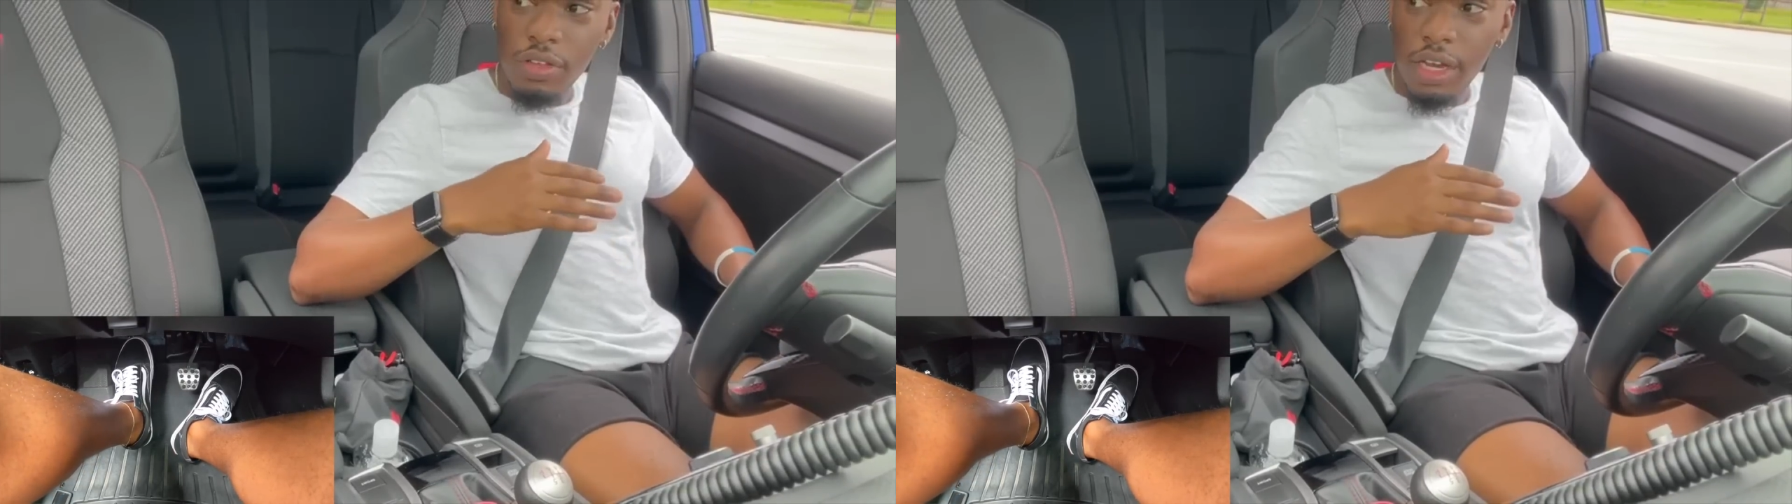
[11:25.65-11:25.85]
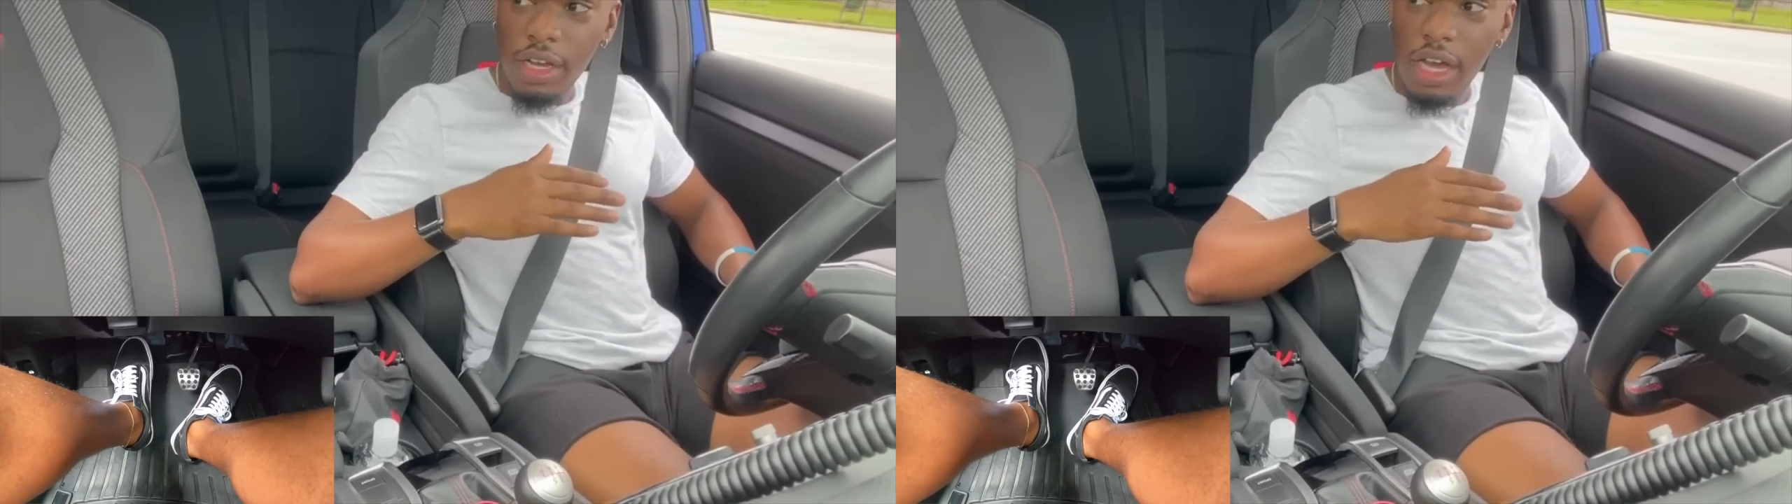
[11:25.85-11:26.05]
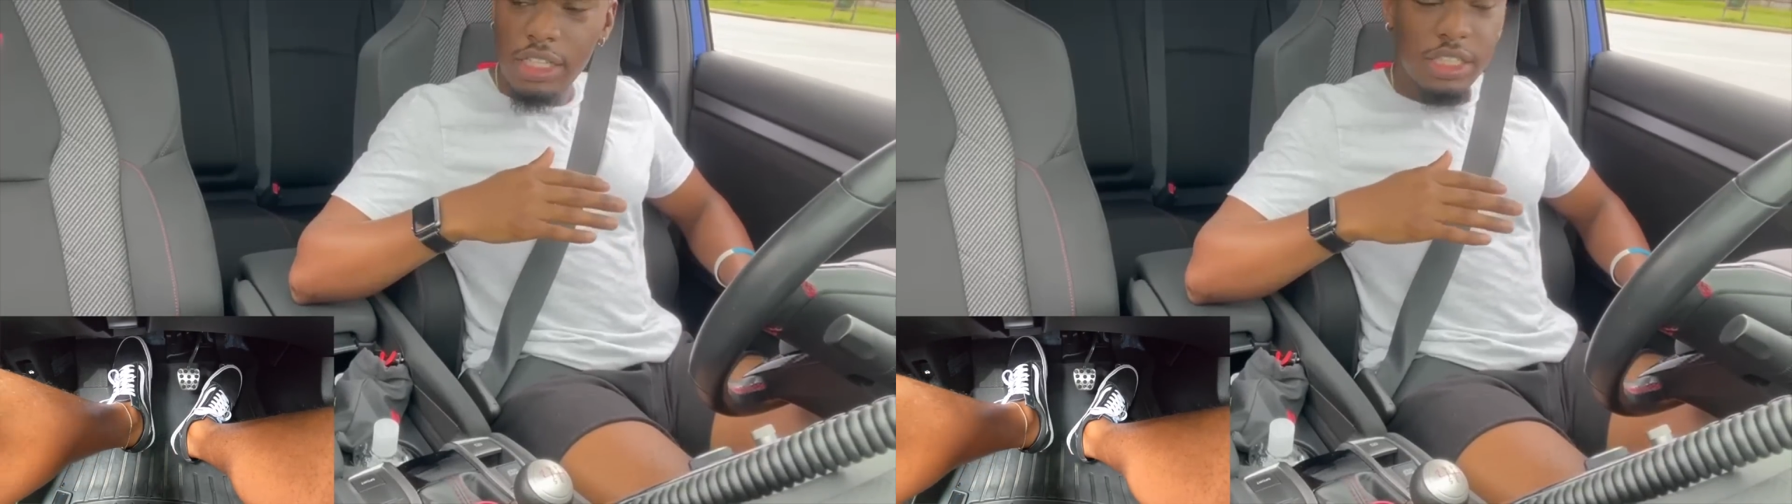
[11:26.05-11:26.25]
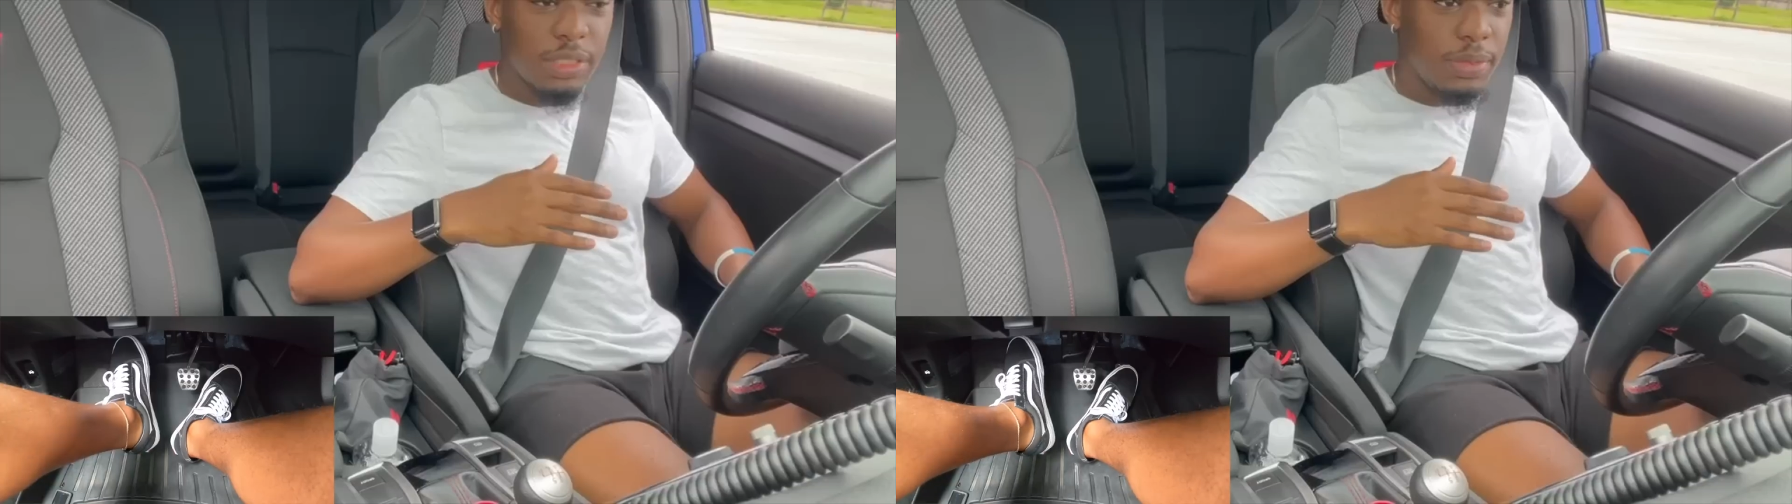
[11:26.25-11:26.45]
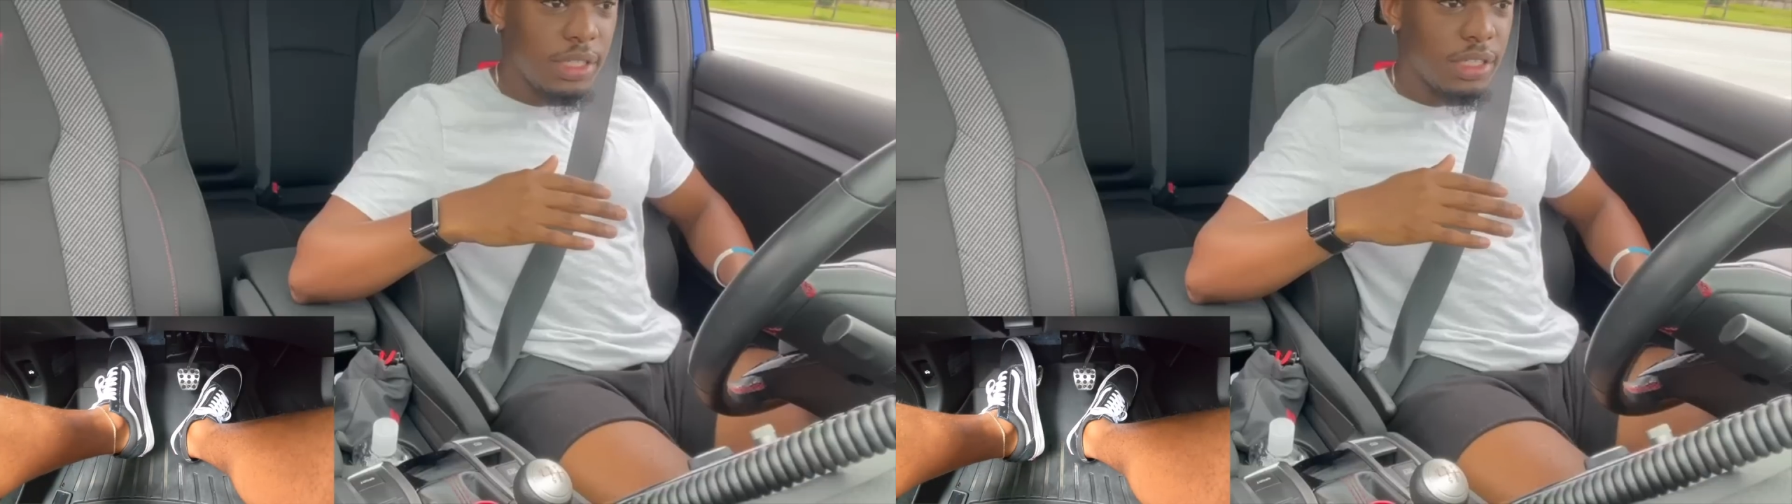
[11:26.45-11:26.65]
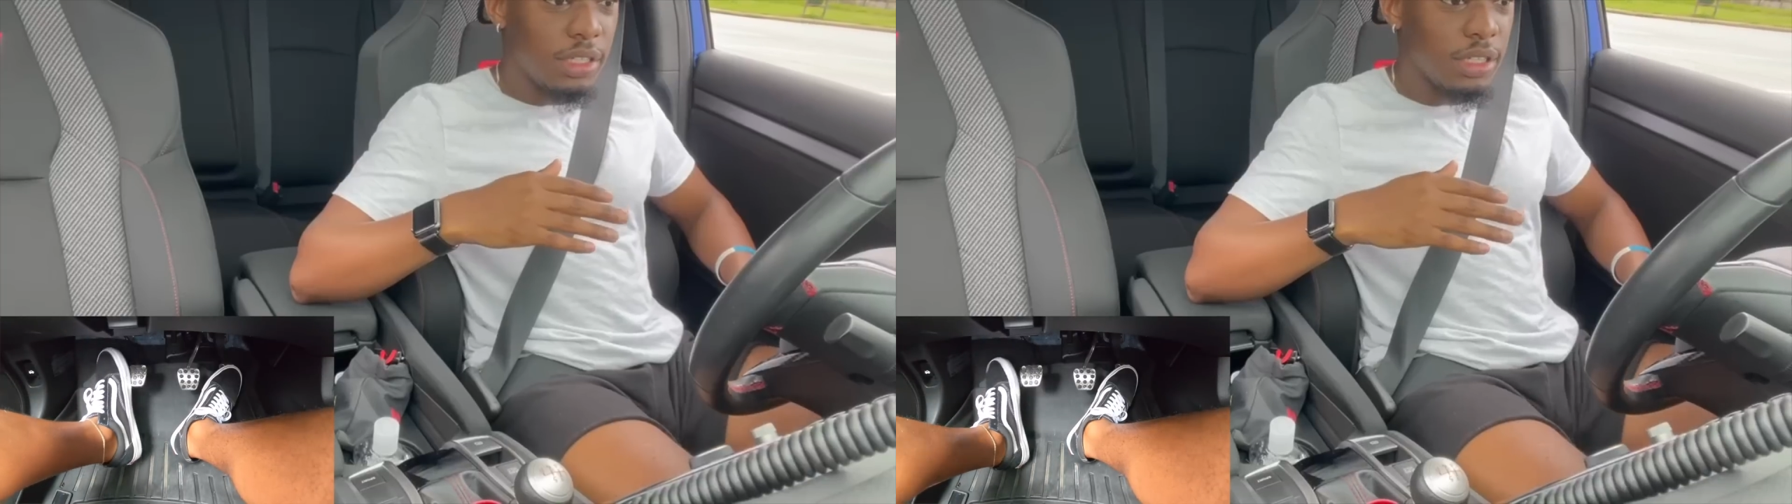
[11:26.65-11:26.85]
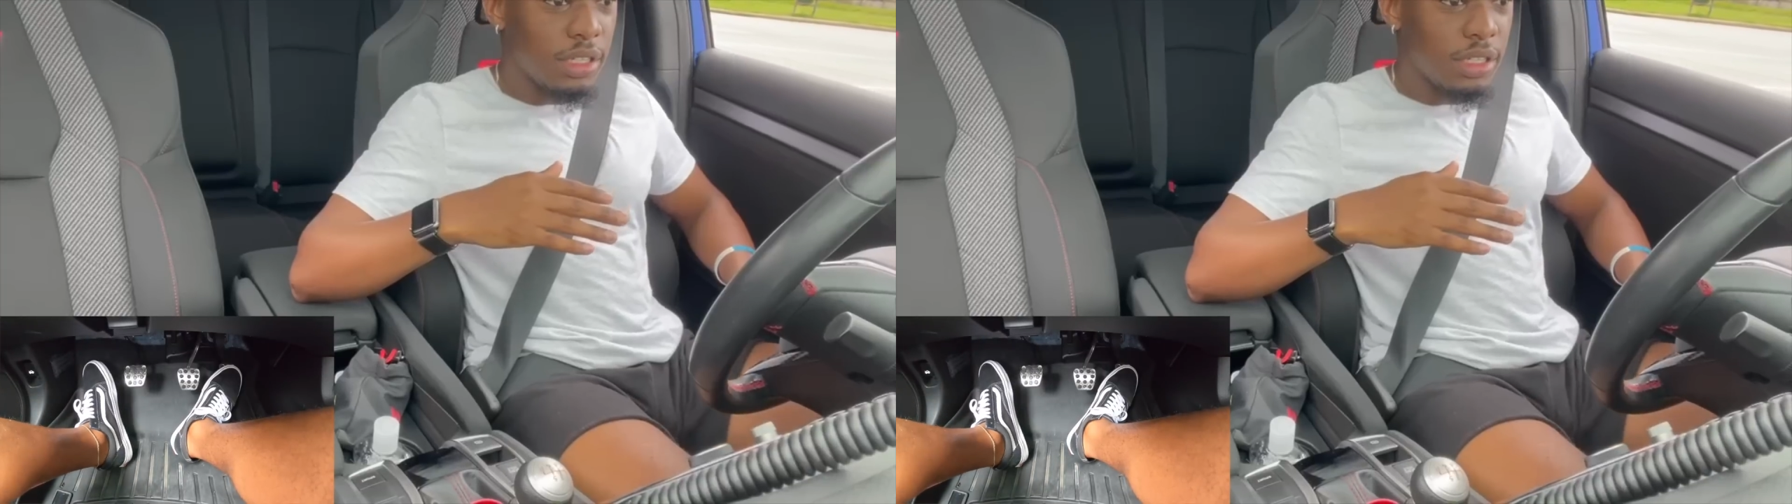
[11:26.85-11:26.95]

at a constant speed